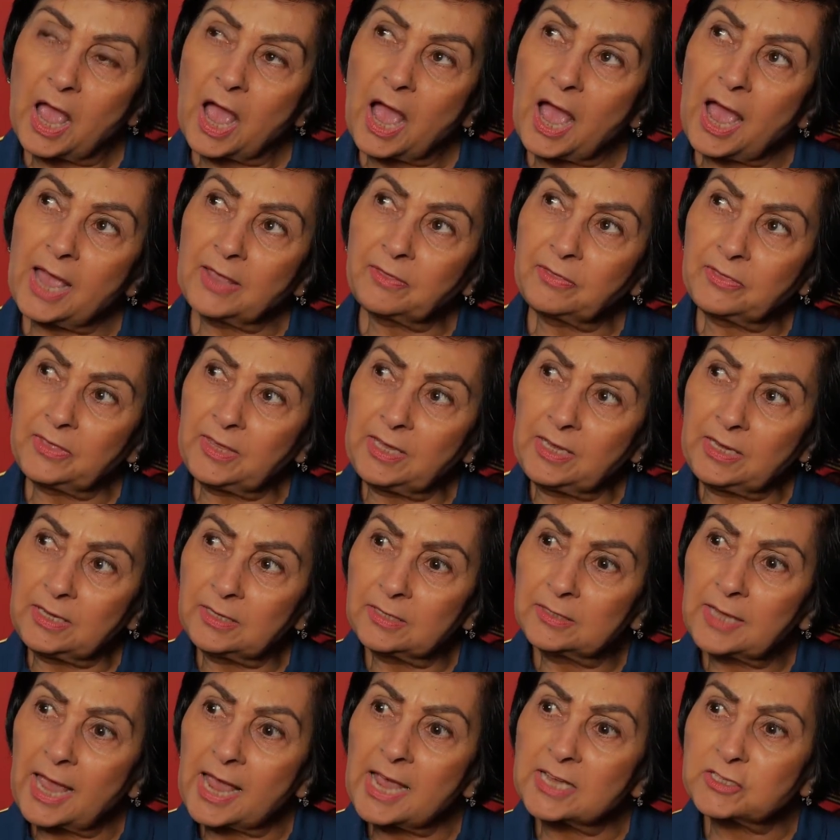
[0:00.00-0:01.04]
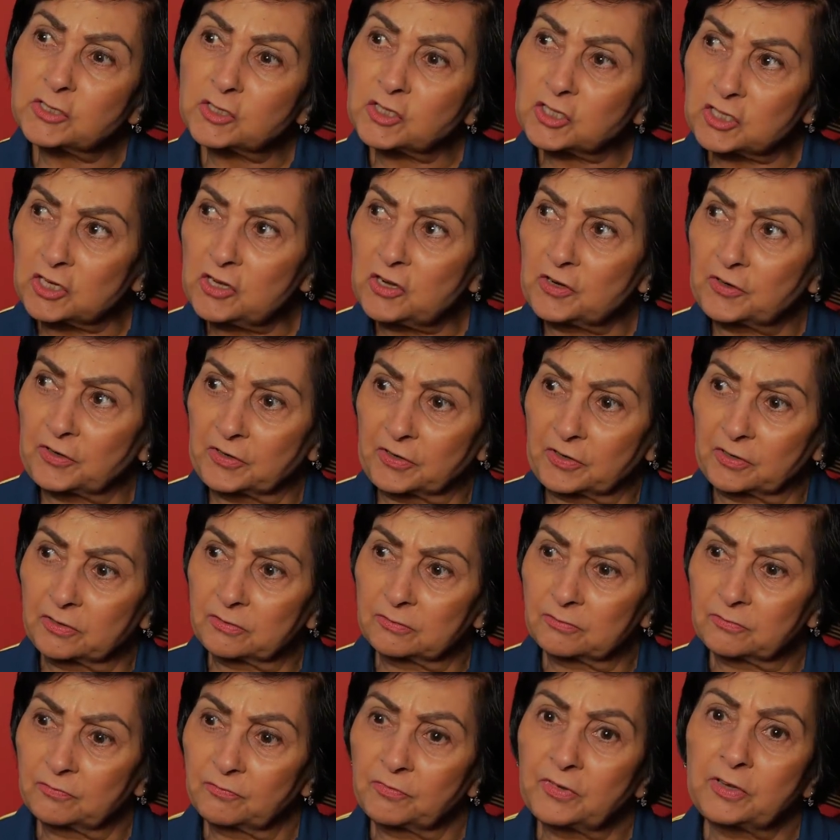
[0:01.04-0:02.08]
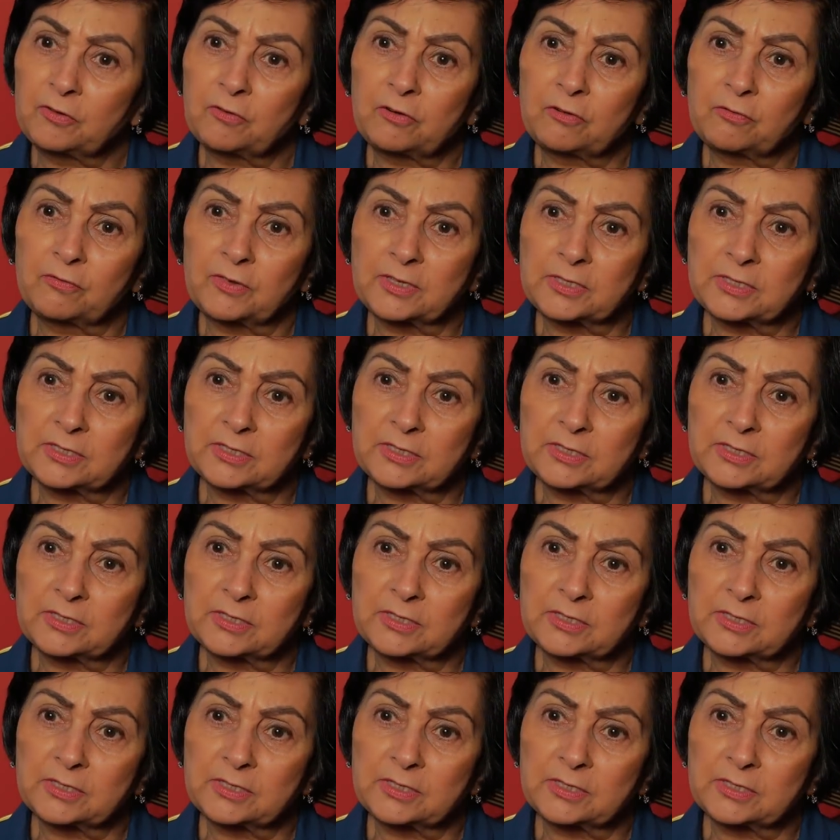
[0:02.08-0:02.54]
I think as children, we were